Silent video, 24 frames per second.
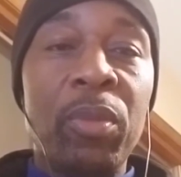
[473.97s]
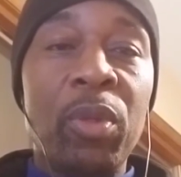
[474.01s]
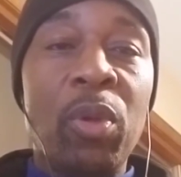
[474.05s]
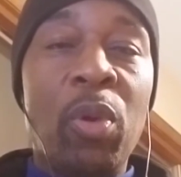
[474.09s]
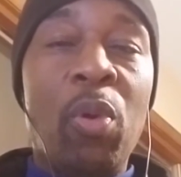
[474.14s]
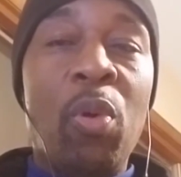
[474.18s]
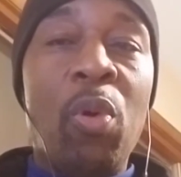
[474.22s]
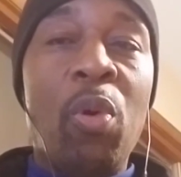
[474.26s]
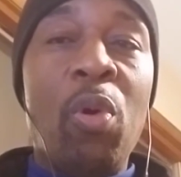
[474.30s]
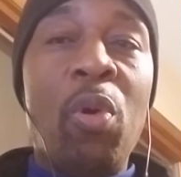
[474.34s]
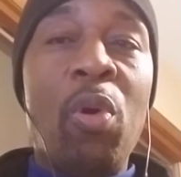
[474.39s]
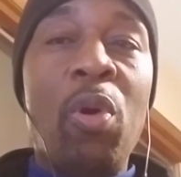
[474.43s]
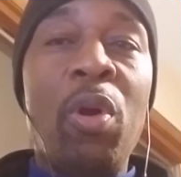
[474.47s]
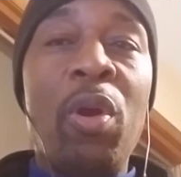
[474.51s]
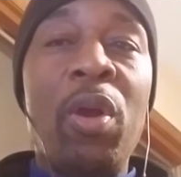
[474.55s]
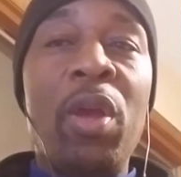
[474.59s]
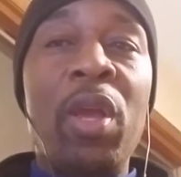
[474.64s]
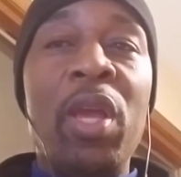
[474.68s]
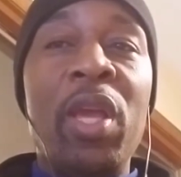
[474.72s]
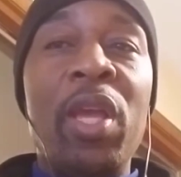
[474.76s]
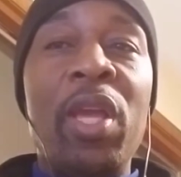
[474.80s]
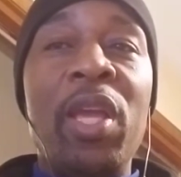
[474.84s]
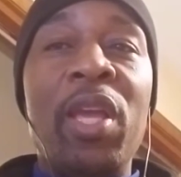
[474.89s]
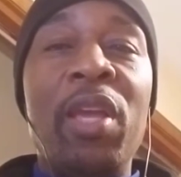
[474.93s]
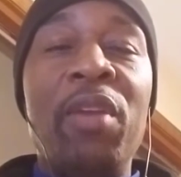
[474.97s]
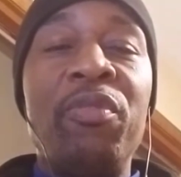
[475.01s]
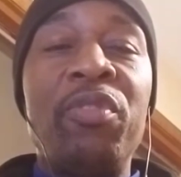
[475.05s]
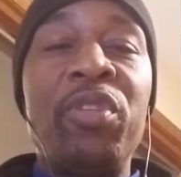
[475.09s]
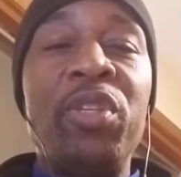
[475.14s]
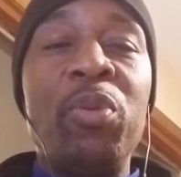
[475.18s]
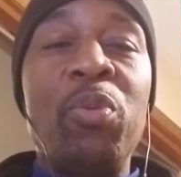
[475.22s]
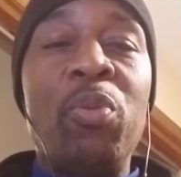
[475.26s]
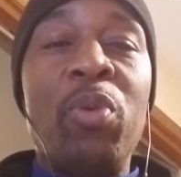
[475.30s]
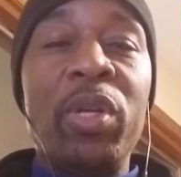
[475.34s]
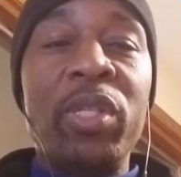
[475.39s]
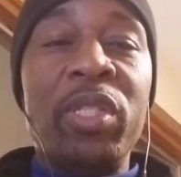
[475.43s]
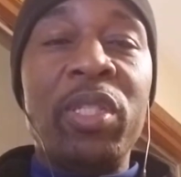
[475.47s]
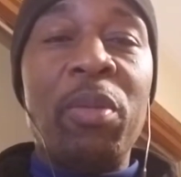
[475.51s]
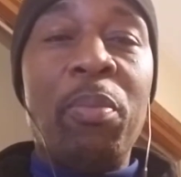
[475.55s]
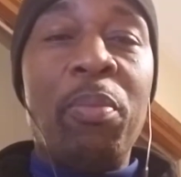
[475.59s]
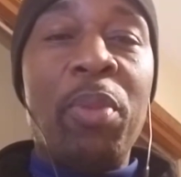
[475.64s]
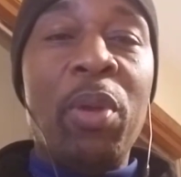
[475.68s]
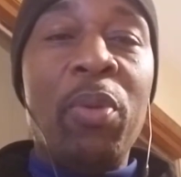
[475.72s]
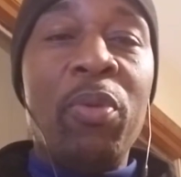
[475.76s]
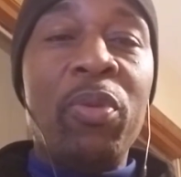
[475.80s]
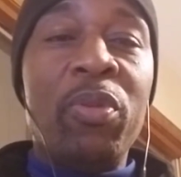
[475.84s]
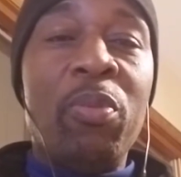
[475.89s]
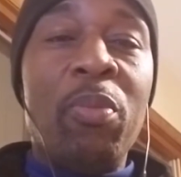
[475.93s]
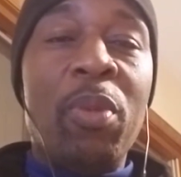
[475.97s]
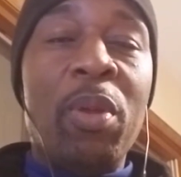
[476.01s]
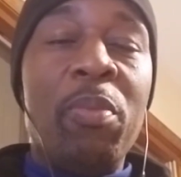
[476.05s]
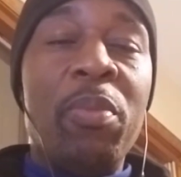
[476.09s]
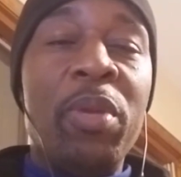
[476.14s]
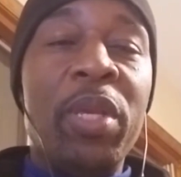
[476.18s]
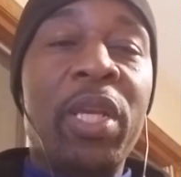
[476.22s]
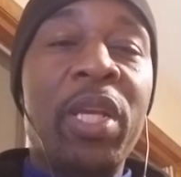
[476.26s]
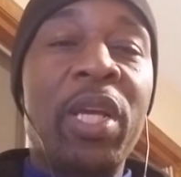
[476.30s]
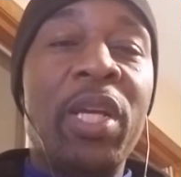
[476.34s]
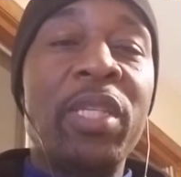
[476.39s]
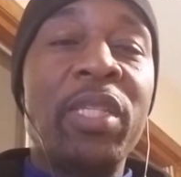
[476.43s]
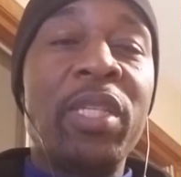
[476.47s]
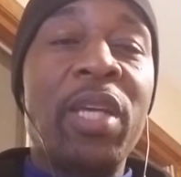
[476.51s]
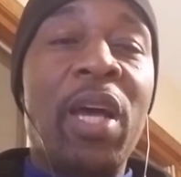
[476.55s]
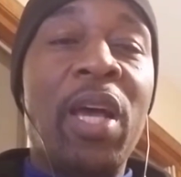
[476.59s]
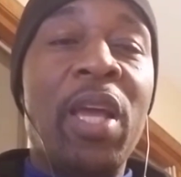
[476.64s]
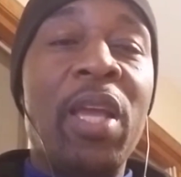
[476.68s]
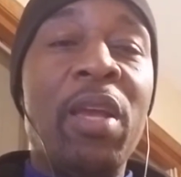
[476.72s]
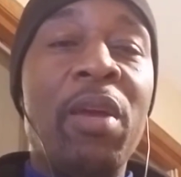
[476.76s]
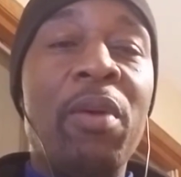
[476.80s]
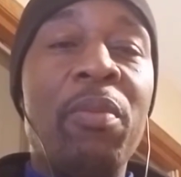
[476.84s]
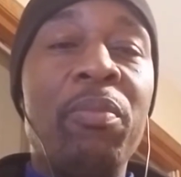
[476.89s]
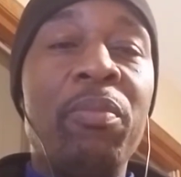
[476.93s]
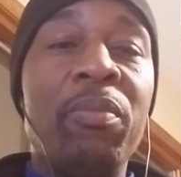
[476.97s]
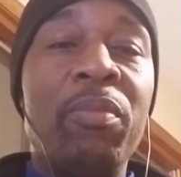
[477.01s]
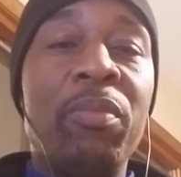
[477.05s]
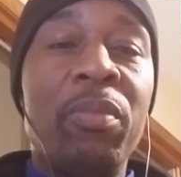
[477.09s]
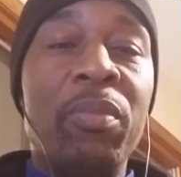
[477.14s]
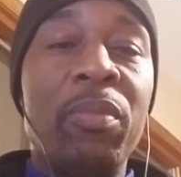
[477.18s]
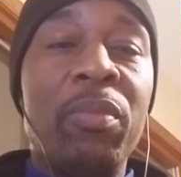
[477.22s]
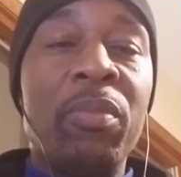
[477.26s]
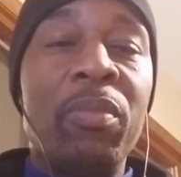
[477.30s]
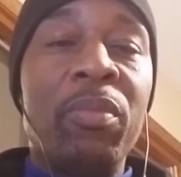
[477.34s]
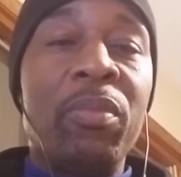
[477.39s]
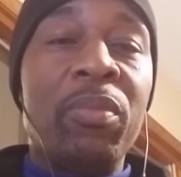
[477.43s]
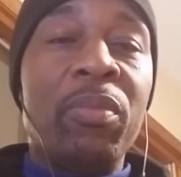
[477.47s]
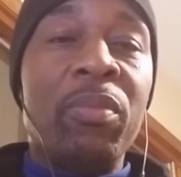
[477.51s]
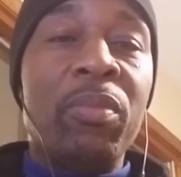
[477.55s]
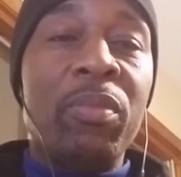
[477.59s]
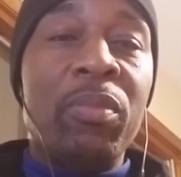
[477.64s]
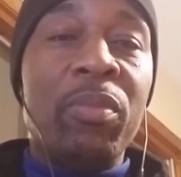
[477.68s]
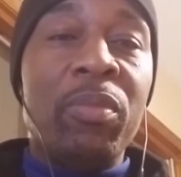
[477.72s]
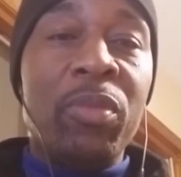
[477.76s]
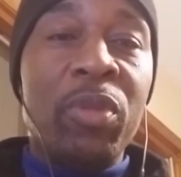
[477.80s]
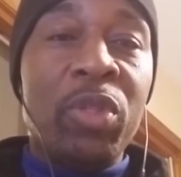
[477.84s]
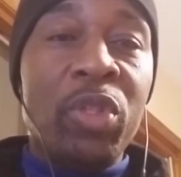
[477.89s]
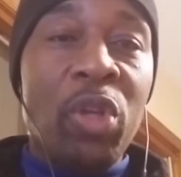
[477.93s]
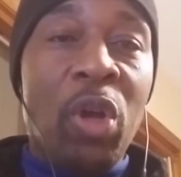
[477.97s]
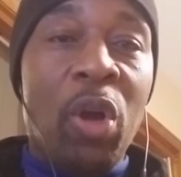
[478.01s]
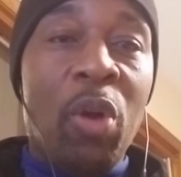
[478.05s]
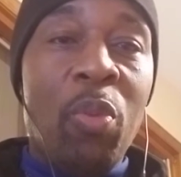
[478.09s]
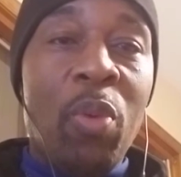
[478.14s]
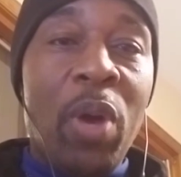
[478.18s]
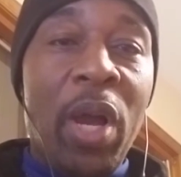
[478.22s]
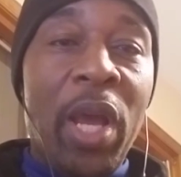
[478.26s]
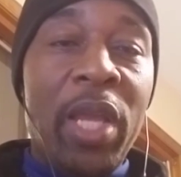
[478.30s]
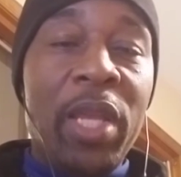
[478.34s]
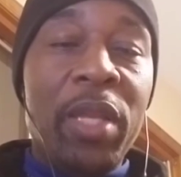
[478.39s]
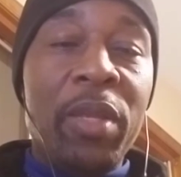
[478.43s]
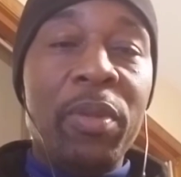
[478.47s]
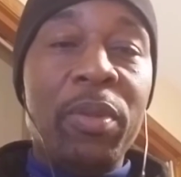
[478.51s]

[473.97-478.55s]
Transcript: or if she wants to be with me because I am Shaun White.